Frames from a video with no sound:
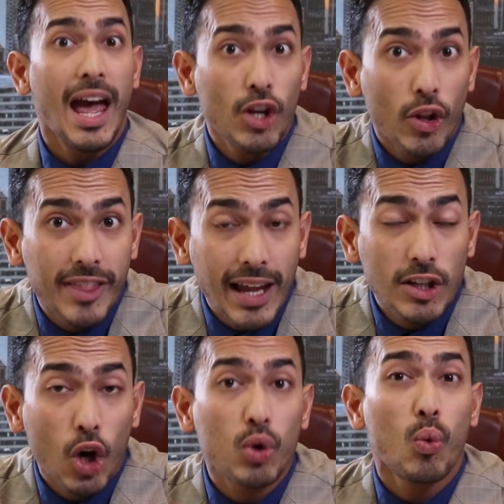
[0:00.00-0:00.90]
And on
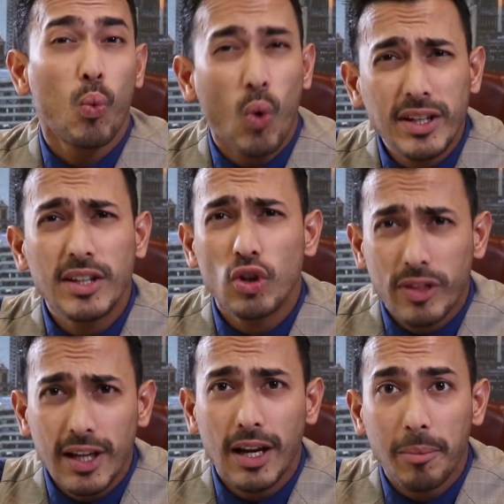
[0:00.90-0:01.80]
that note, what did you
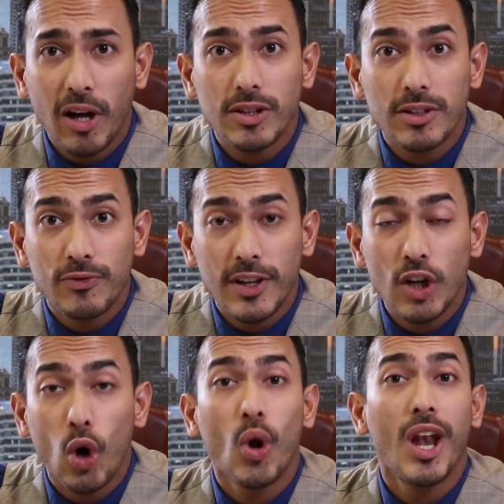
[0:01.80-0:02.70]
think about this
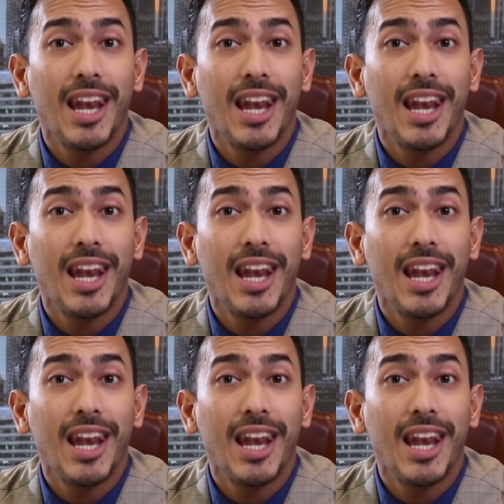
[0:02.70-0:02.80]
video?